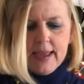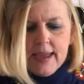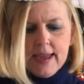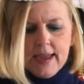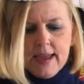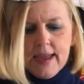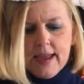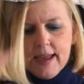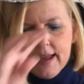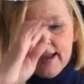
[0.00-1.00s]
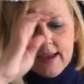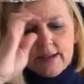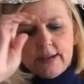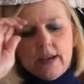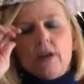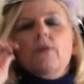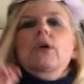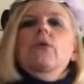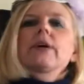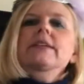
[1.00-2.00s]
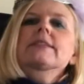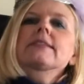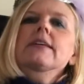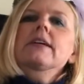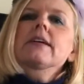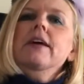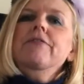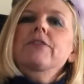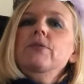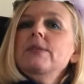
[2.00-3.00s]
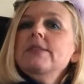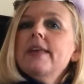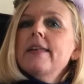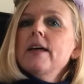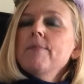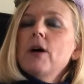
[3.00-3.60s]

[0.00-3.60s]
and we're going to see if you can say them.